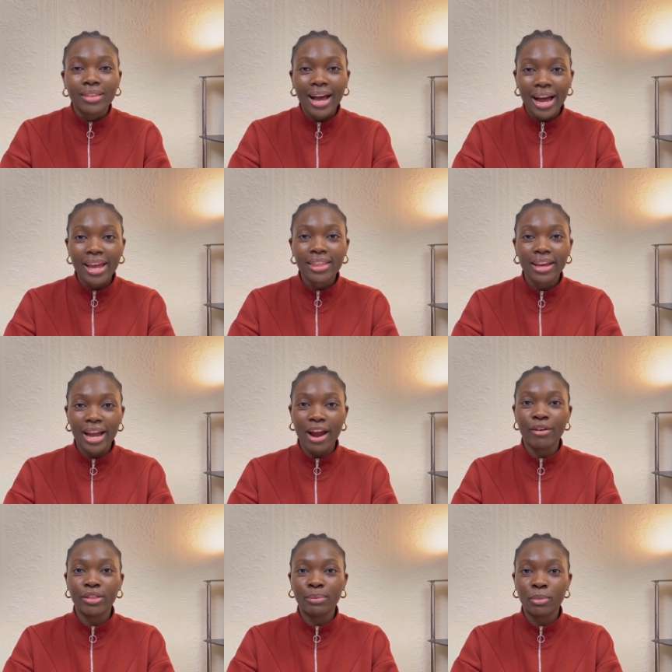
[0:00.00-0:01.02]
higher the
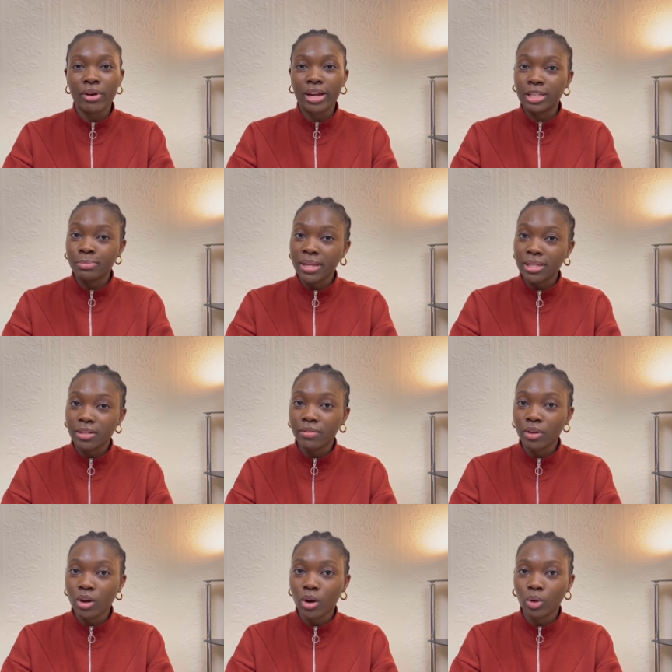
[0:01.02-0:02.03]
carat, the more expensive
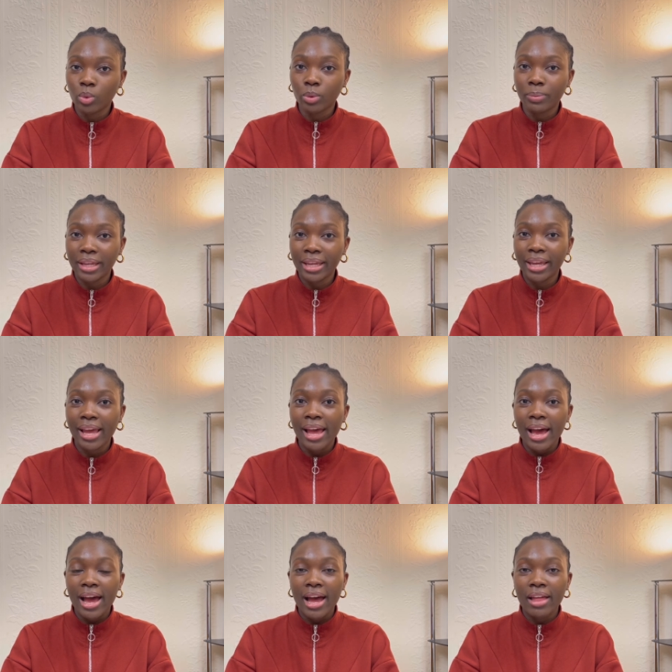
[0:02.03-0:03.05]
the gold will be
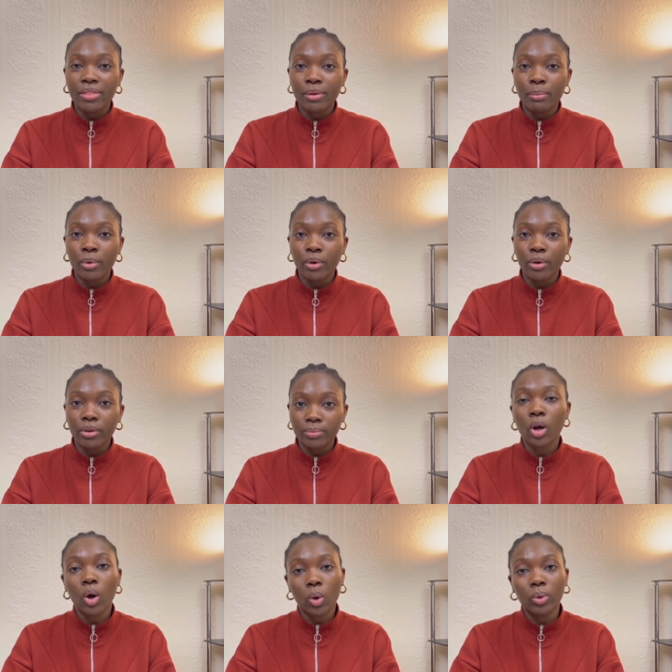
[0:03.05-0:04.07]
and the more
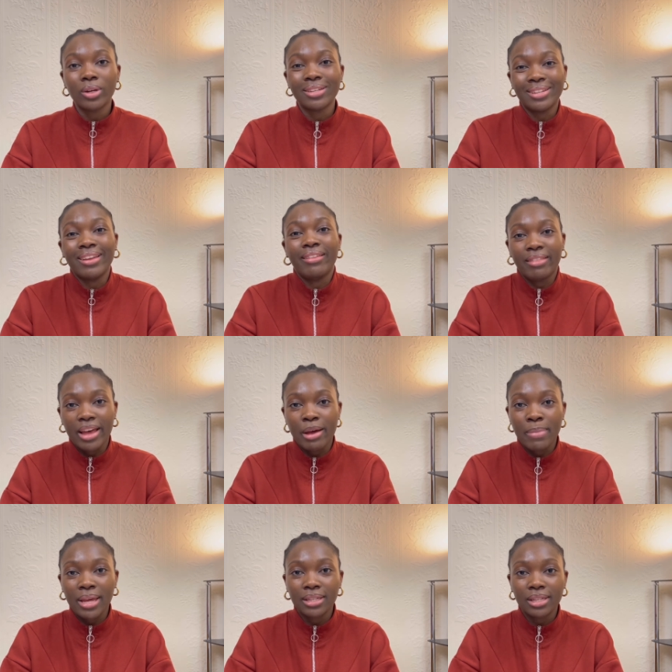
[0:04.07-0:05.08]
gold is in there
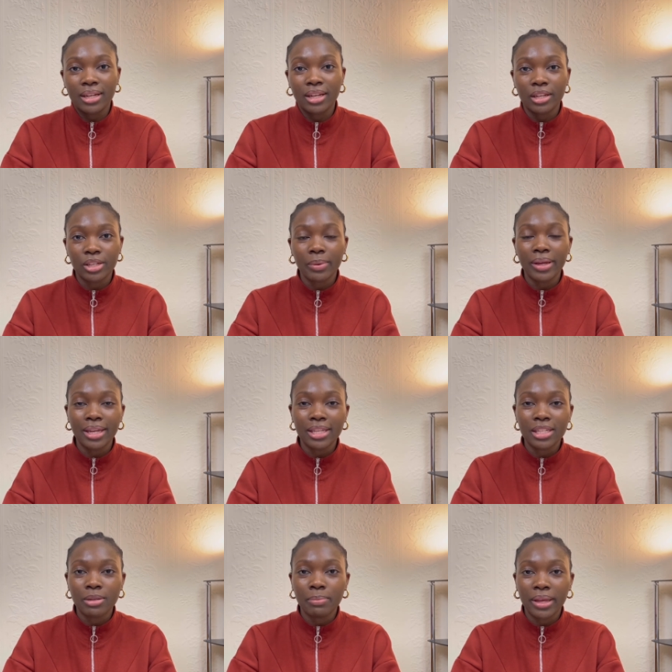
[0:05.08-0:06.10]
basically. So it
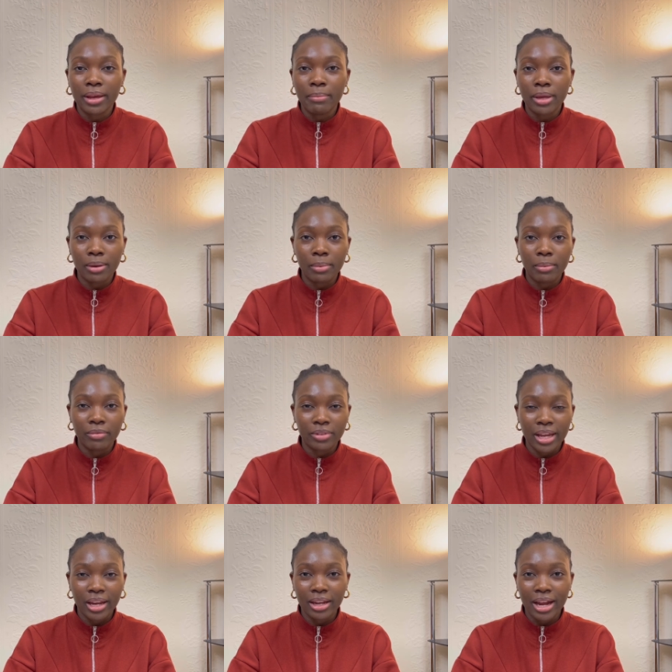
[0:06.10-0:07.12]
needs to be a minimum of
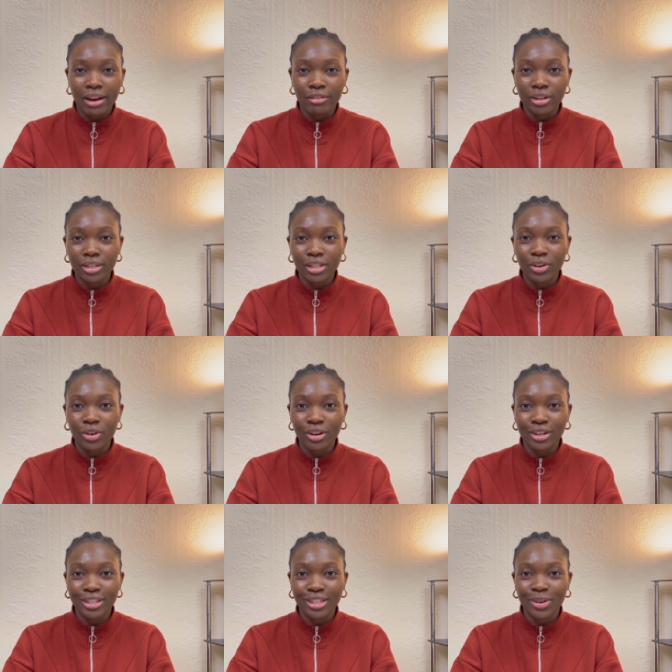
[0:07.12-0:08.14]
10 carats in
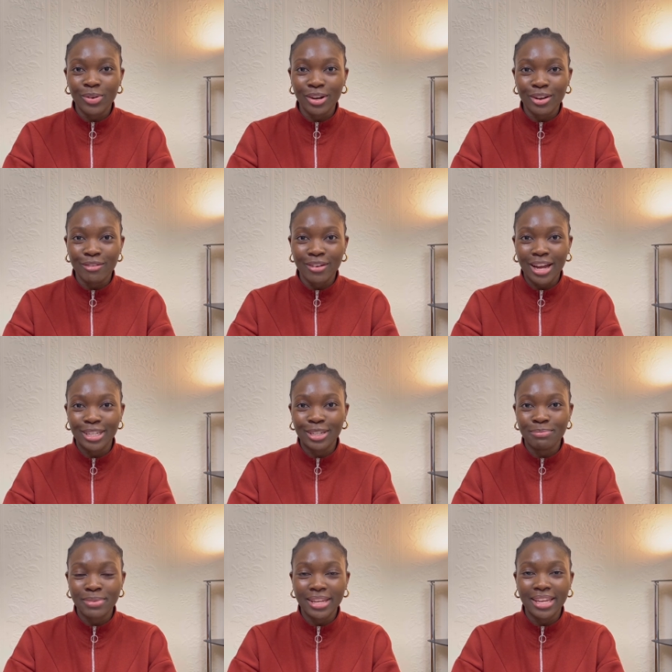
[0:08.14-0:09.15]
order to qualify to
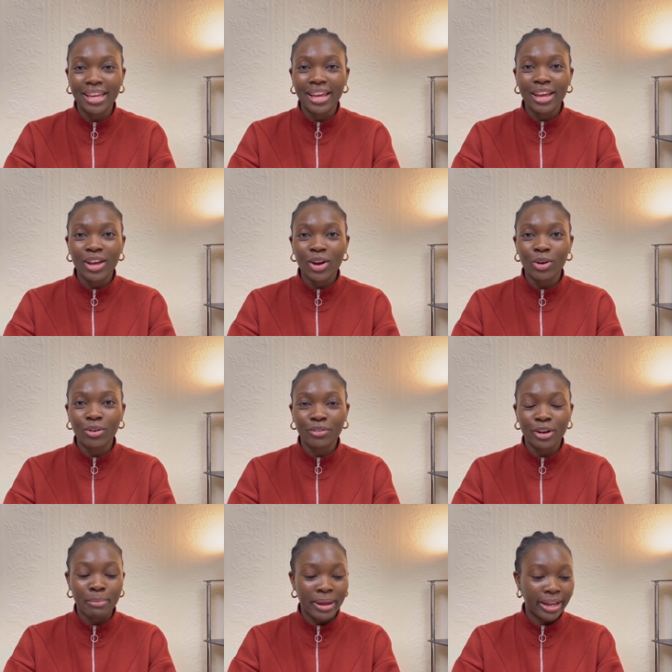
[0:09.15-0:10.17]
be gold
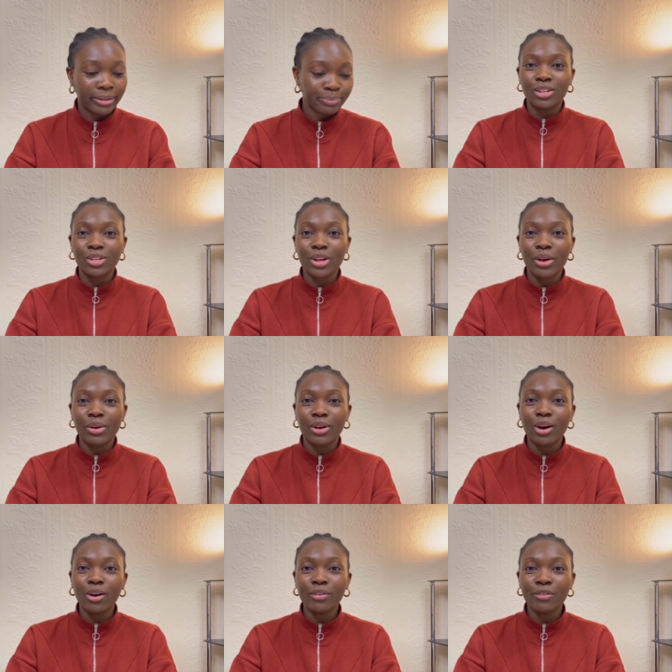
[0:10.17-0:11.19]
vermeil. So
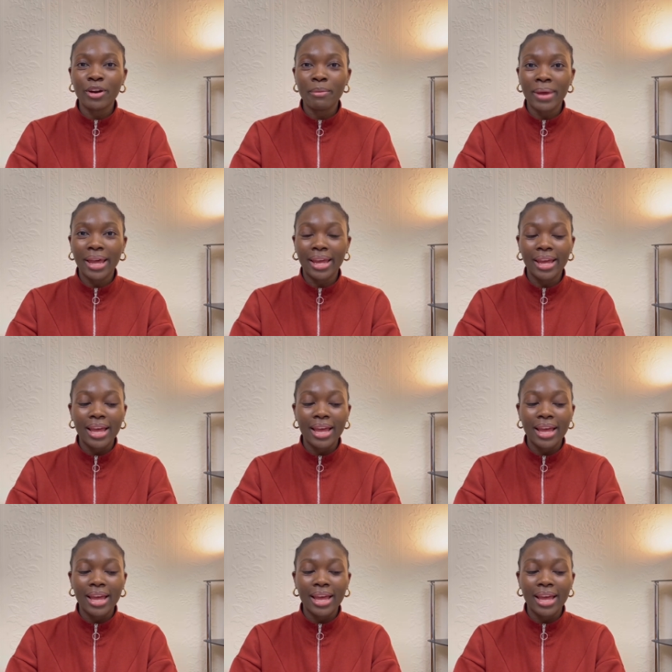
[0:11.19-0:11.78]
gold vermeil